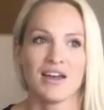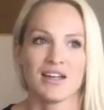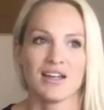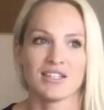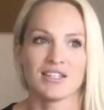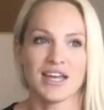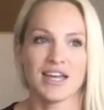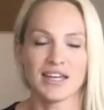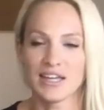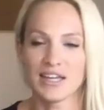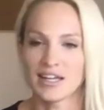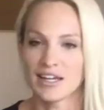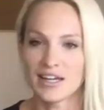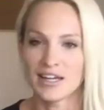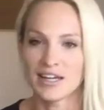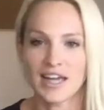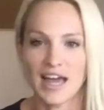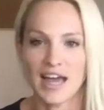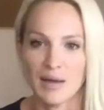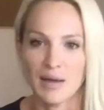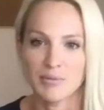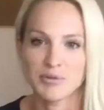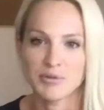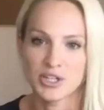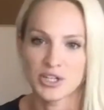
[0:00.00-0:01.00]
taking a
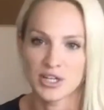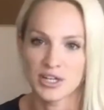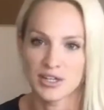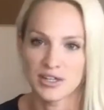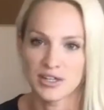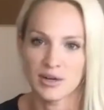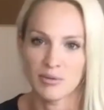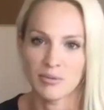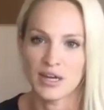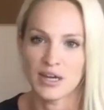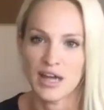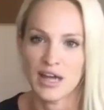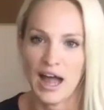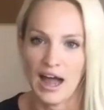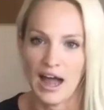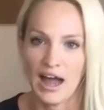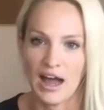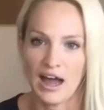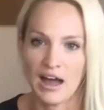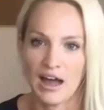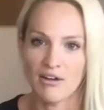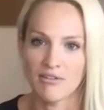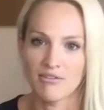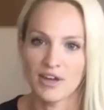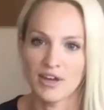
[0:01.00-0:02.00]
caption that we
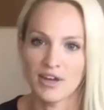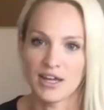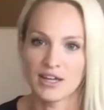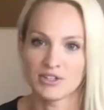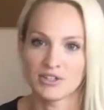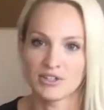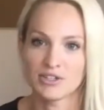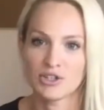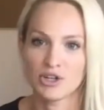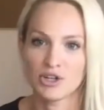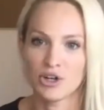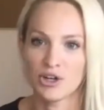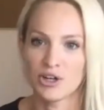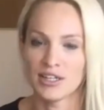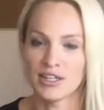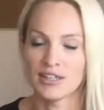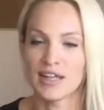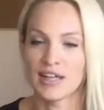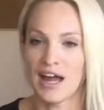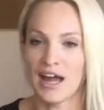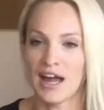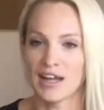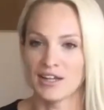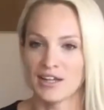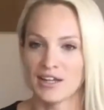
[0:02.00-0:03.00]
have and turning
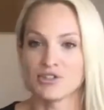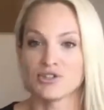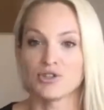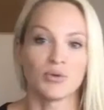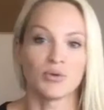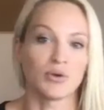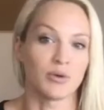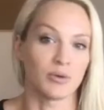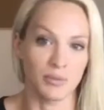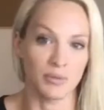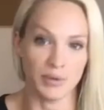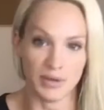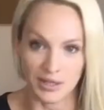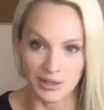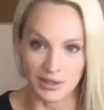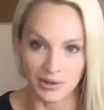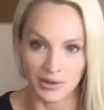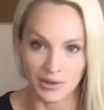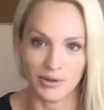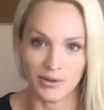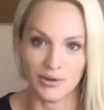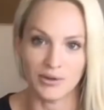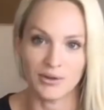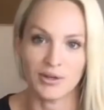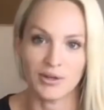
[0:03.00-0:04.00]
that into a
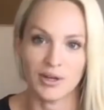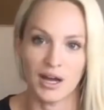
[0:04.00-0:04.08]
reel